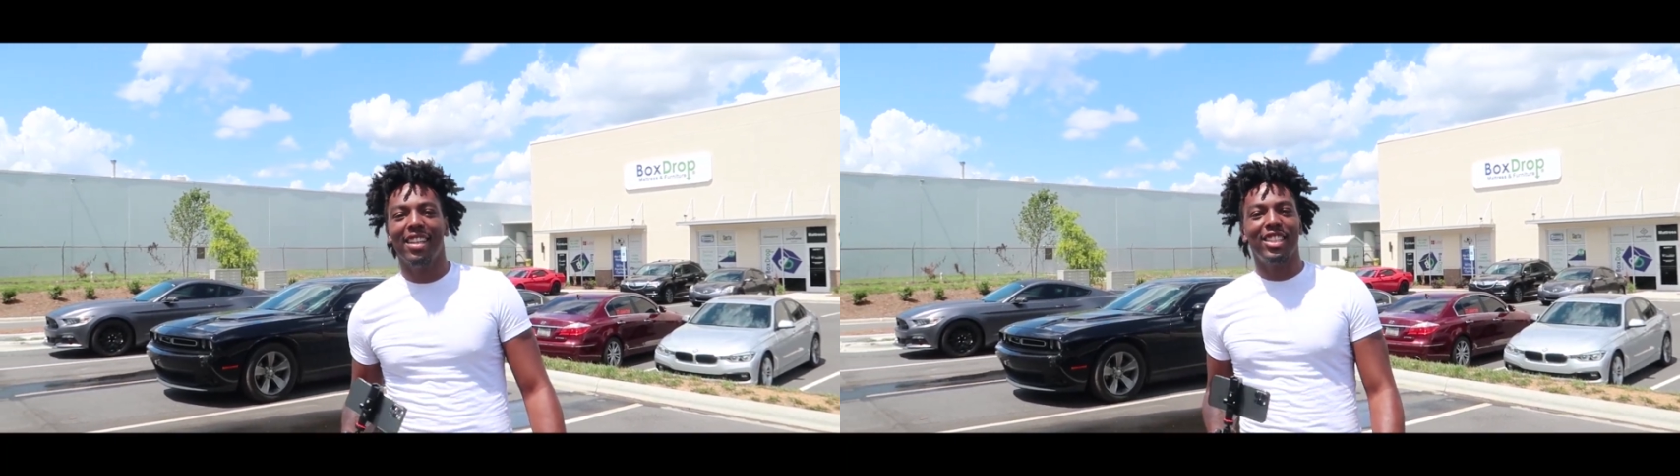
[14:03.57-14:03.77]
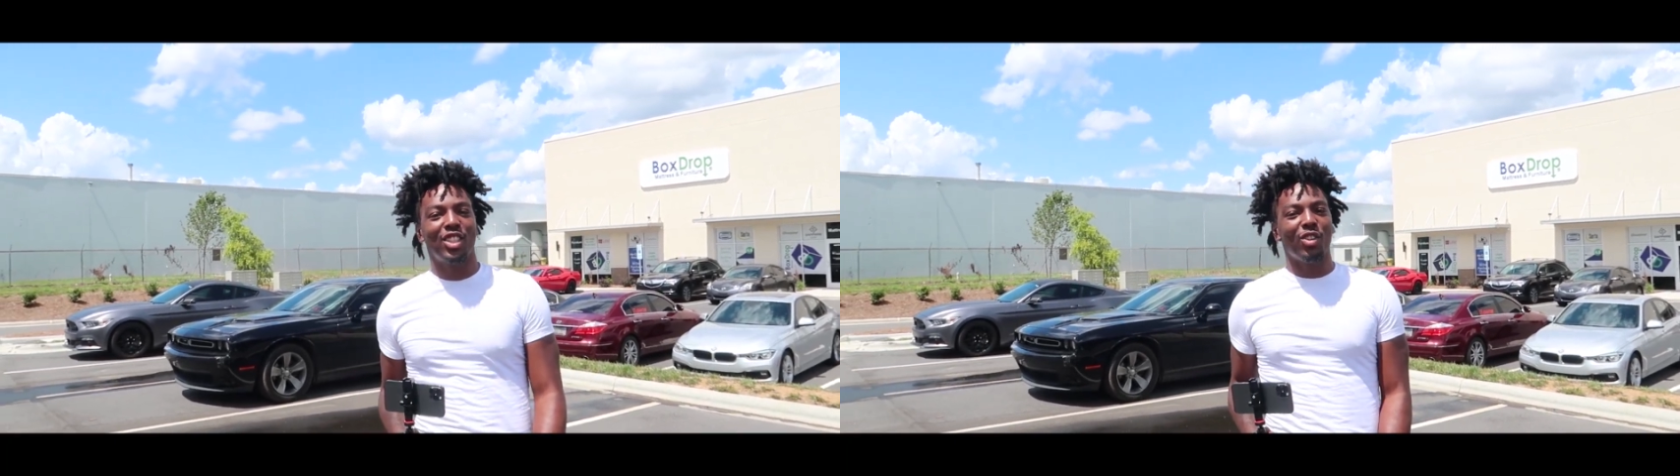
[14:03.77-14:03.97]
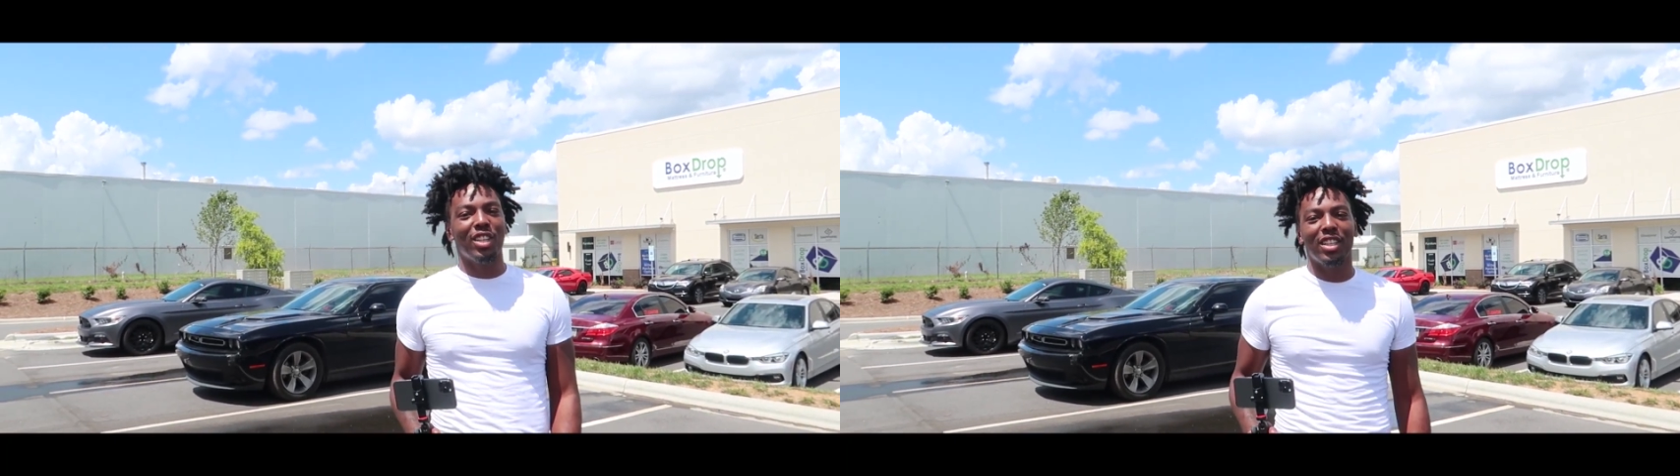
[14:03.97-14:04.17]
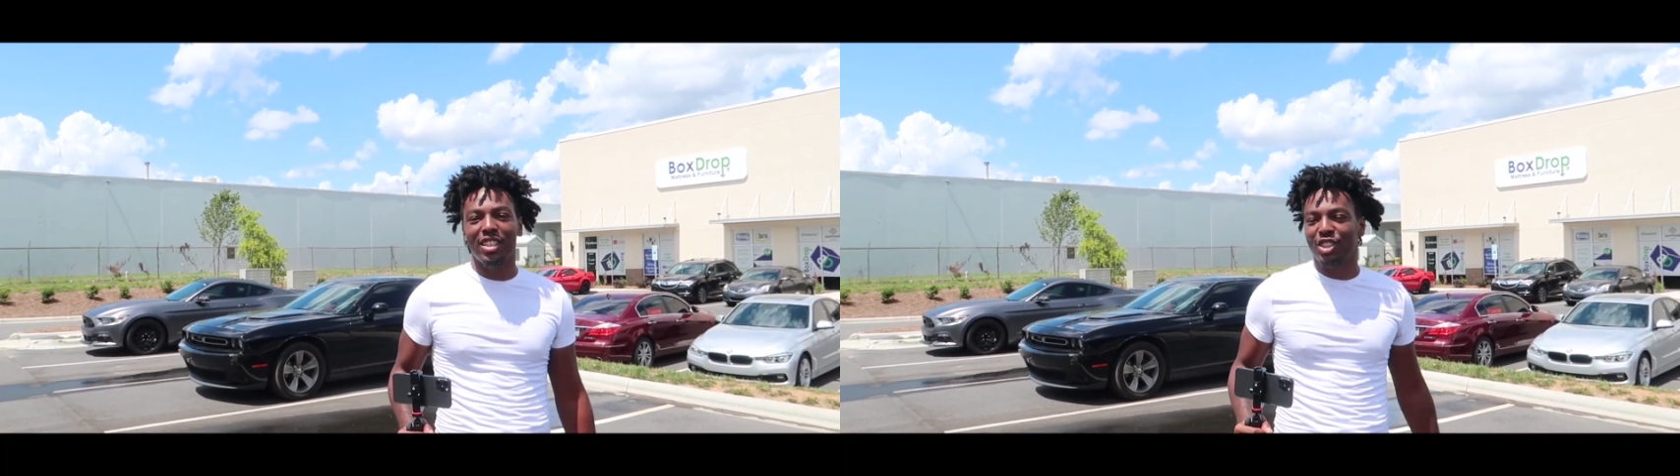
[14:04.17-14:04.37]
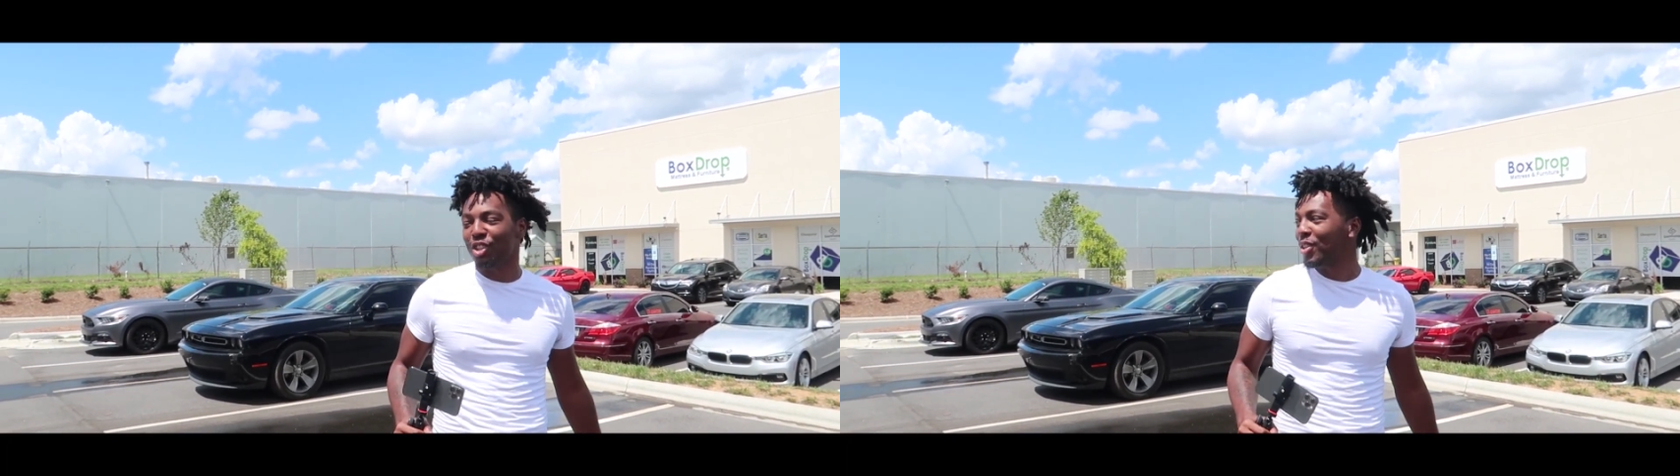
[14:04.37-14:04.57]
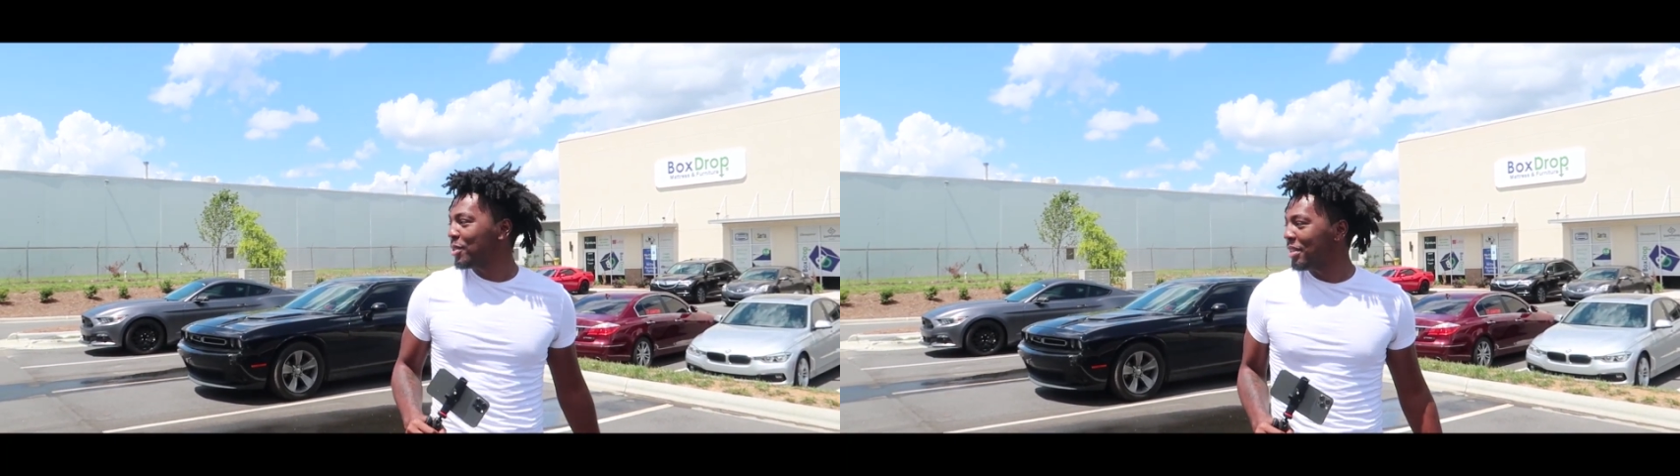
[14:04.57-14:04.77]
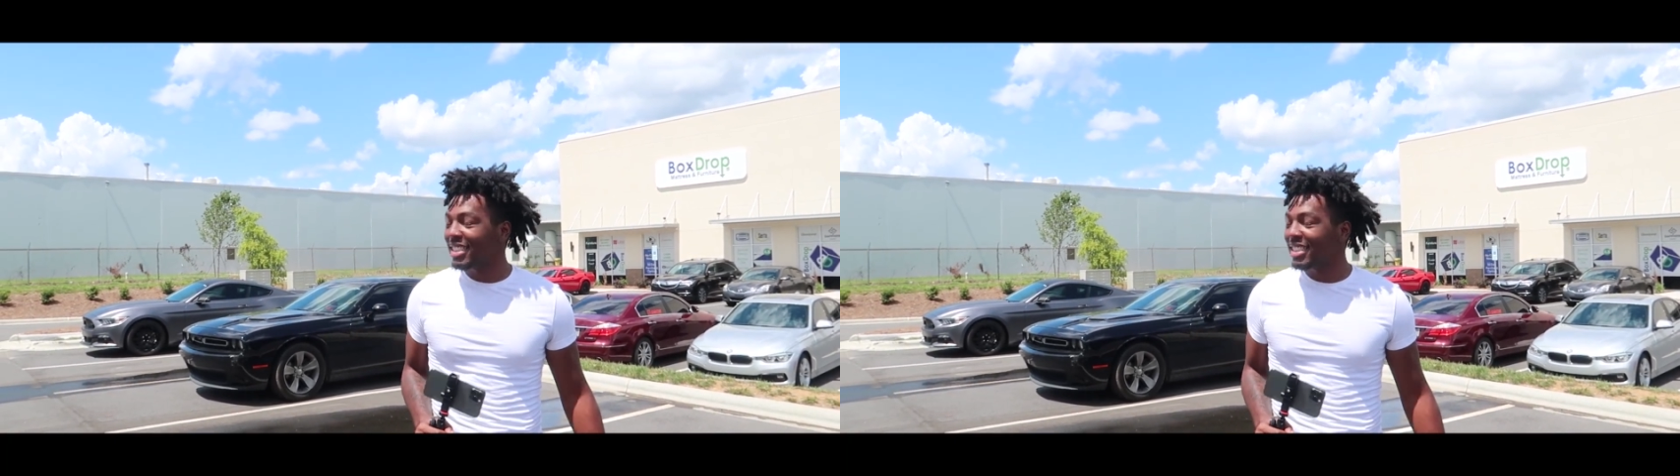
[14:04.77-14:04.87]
out here so loyal to him,